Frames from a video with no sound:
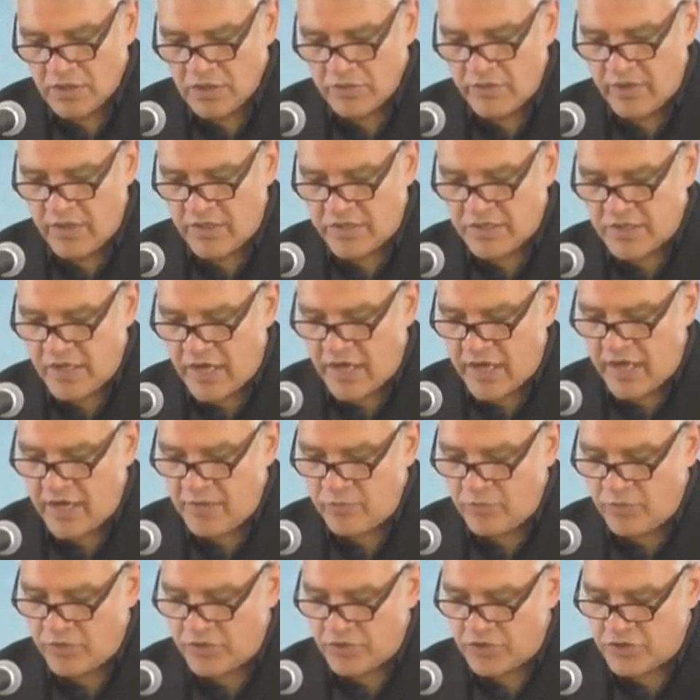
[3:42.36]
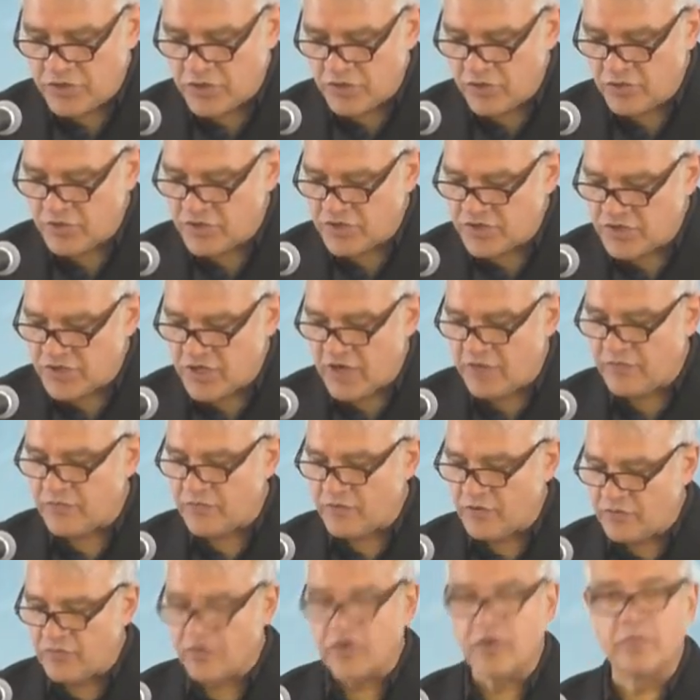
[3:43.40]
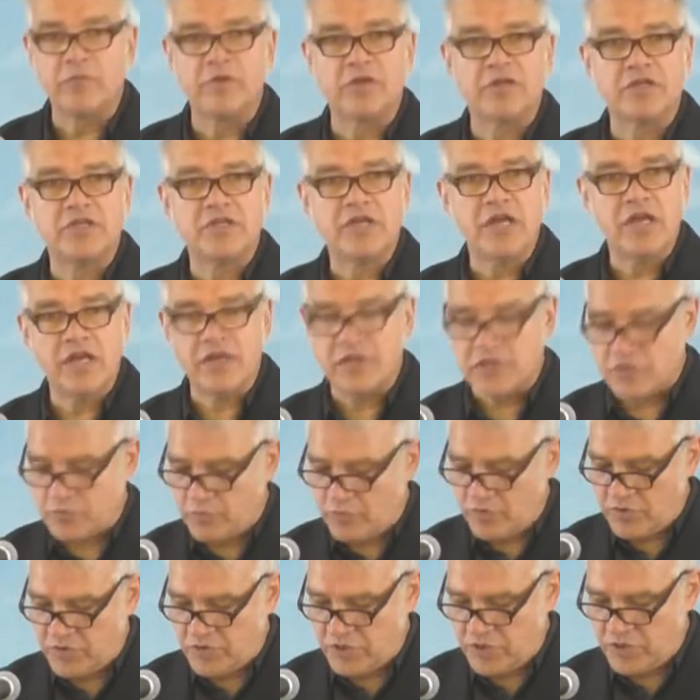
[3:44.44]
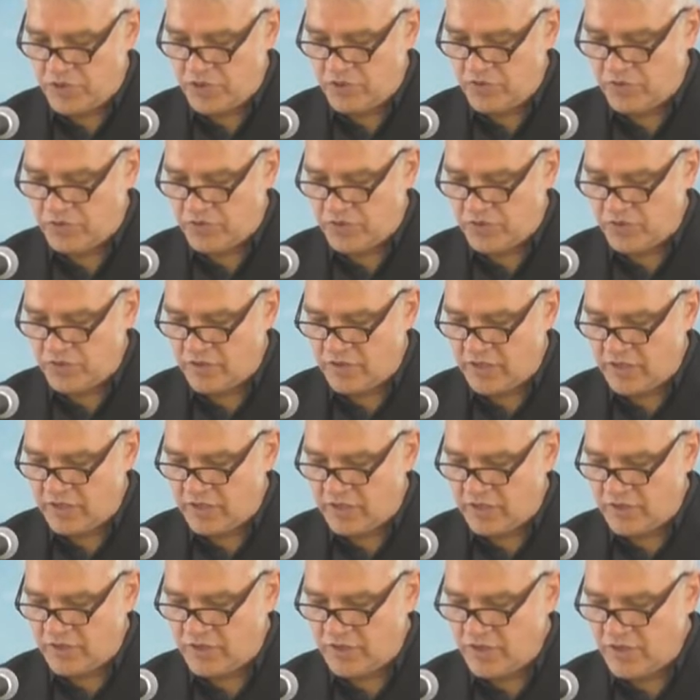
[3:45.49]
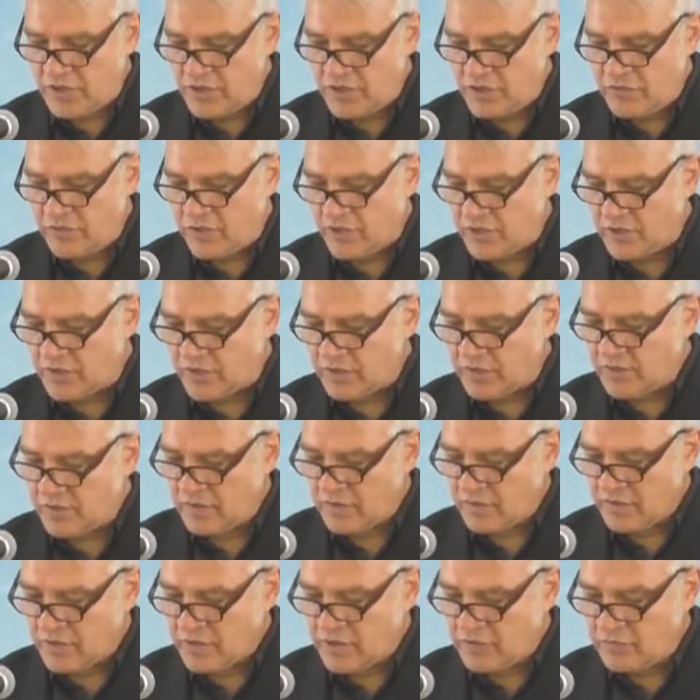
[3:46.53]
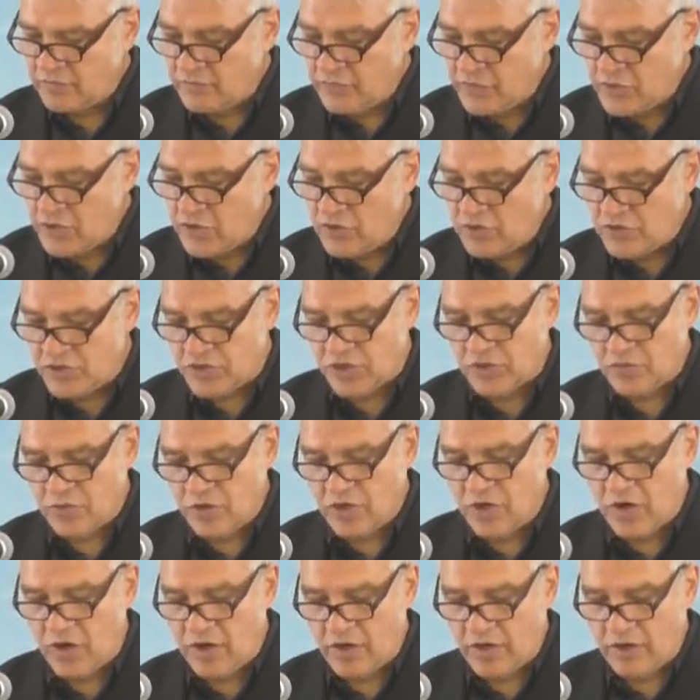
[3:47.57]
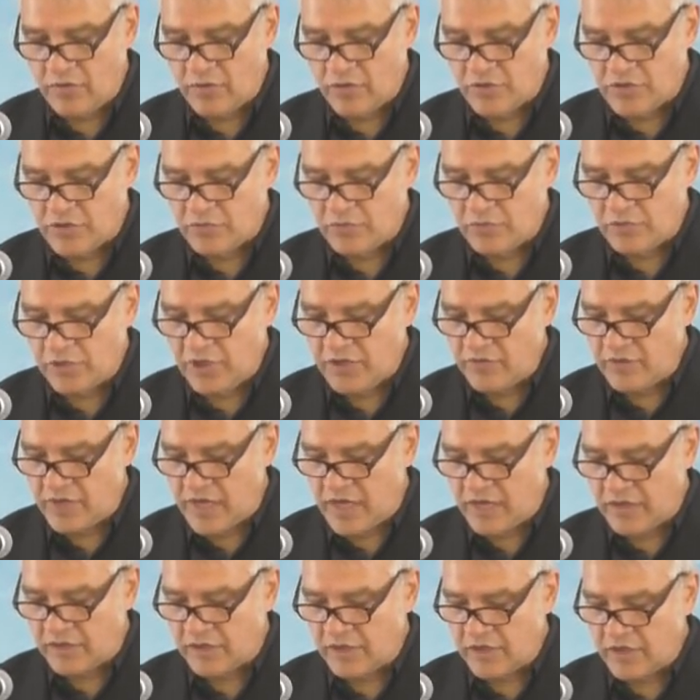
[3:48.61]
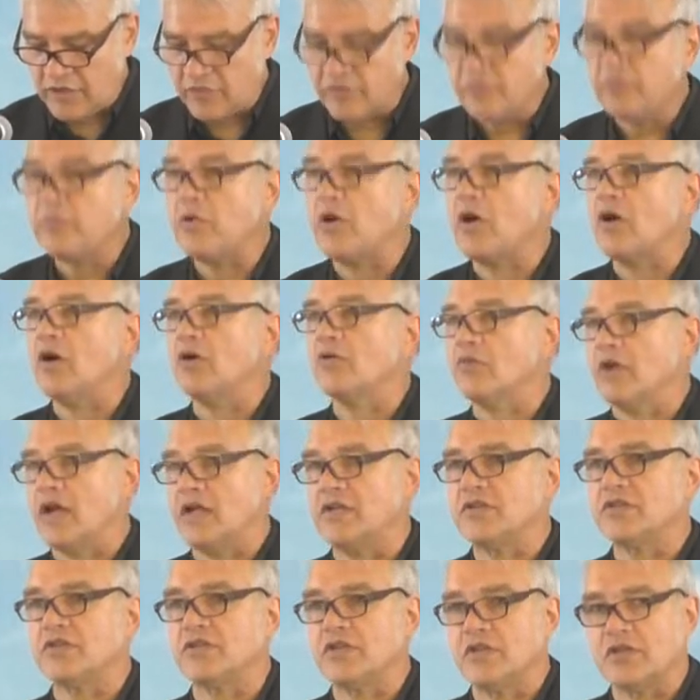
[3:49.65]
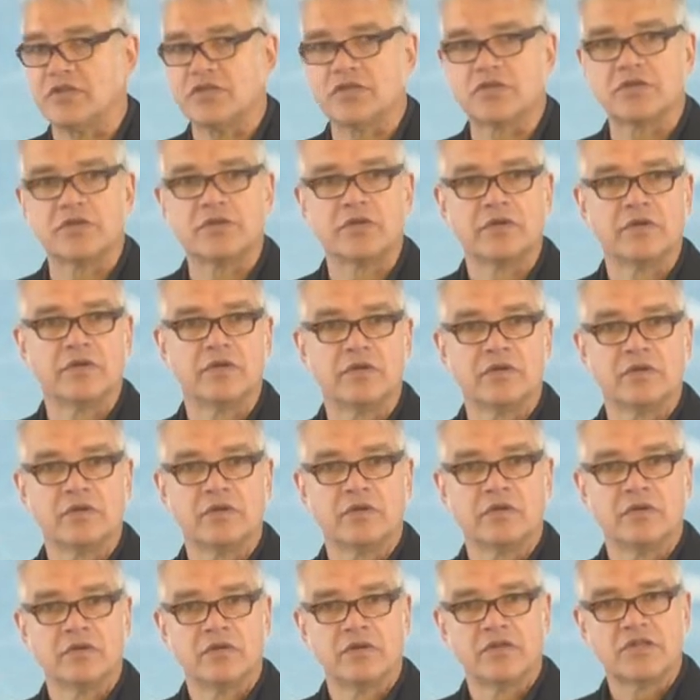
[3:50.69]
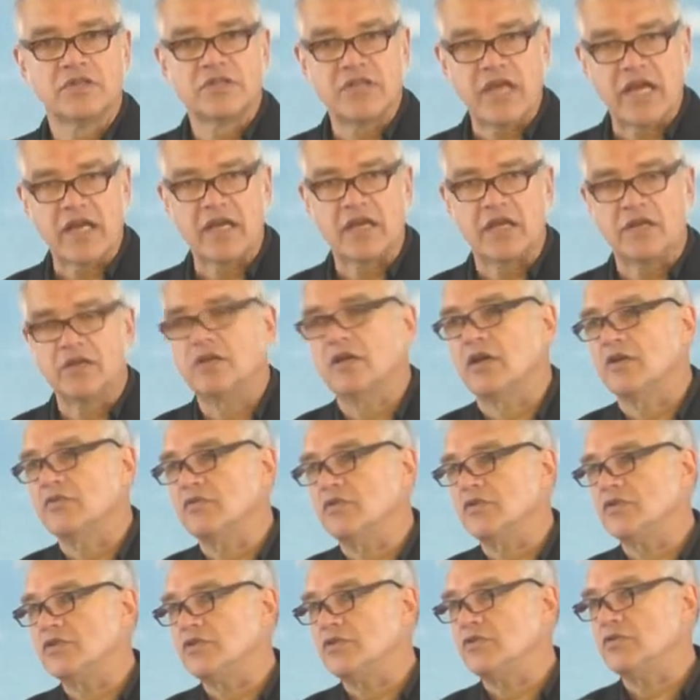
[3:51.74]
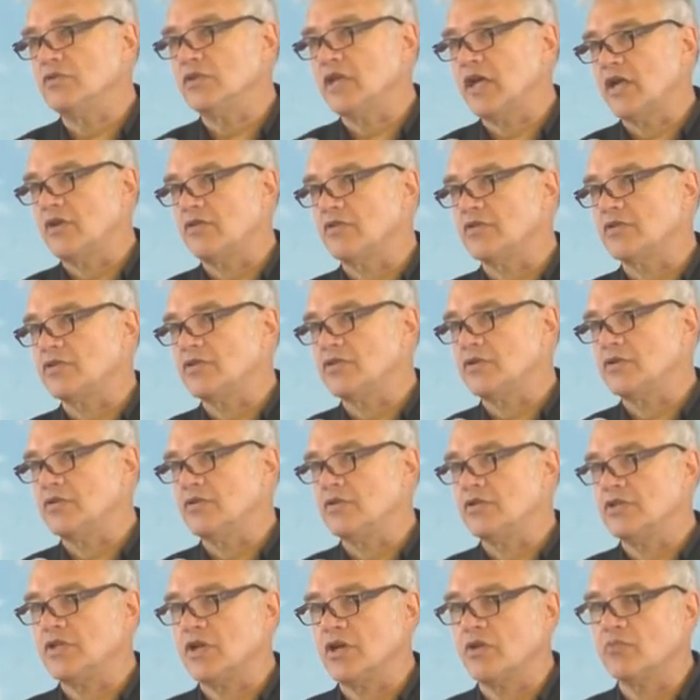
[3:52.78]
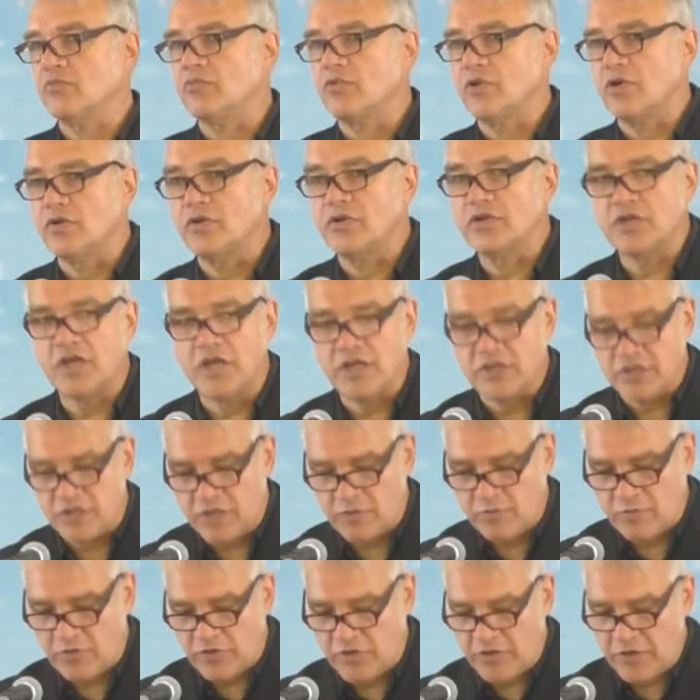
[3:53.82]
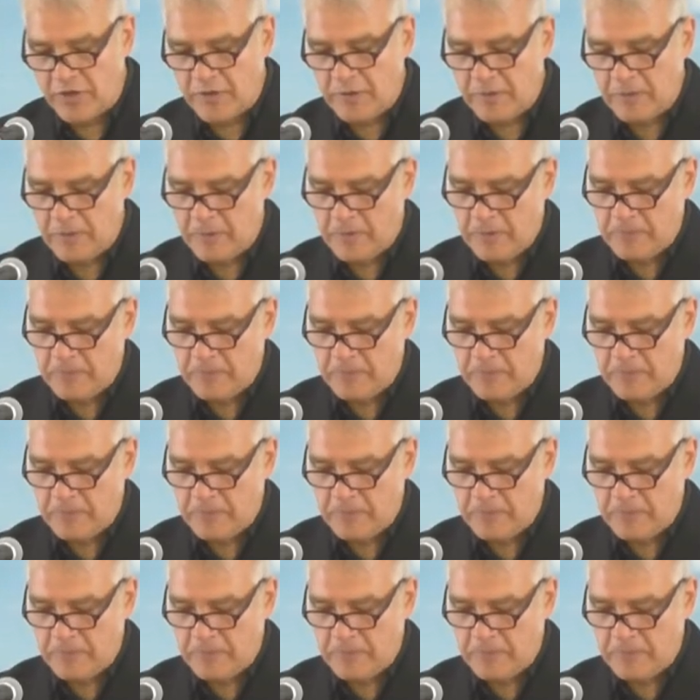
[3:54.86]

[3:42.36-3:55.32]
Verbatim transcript: So at a time when the church suffered from intense persecution and continuing confusion regarding what to believe and how to live, Paul writes this second of his two letters to his young protege, Timothy.